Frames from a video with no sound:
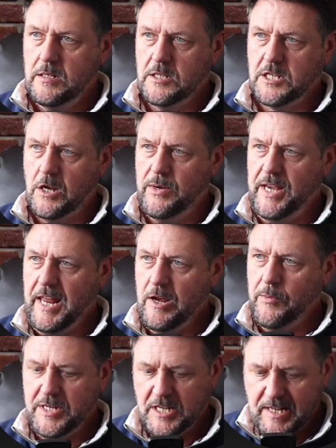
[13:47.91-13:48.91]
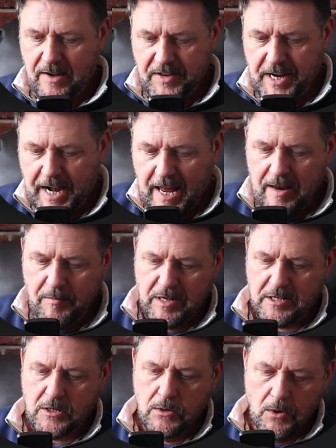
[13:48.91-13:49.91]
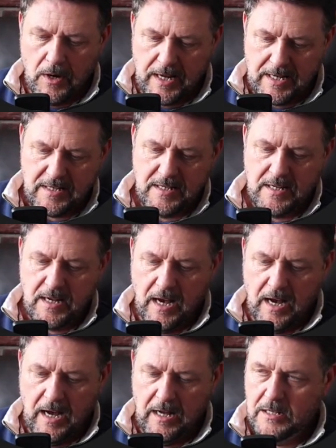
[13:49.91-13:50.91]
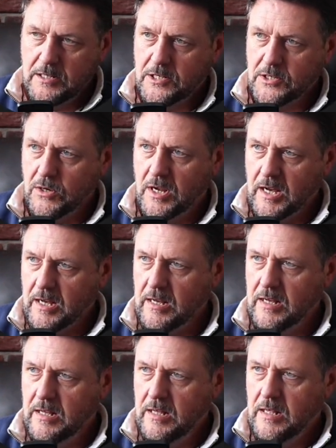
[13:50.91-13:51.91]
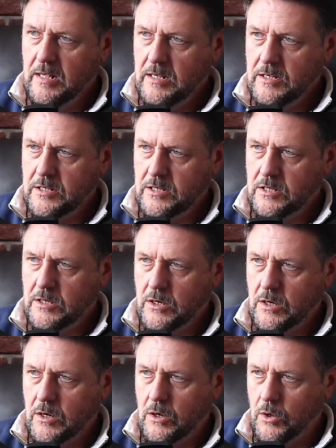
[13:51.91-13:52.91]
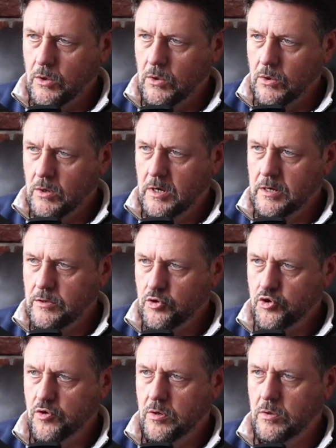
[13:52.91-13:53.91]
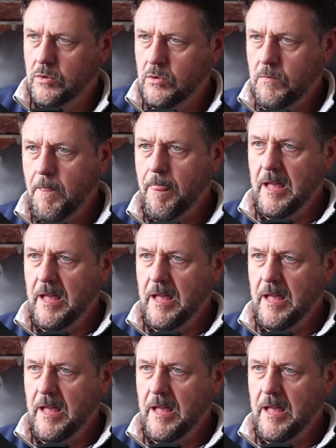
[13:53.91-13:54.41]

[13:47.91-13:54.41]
So in here we just give it a name. Let's call it soccer score control.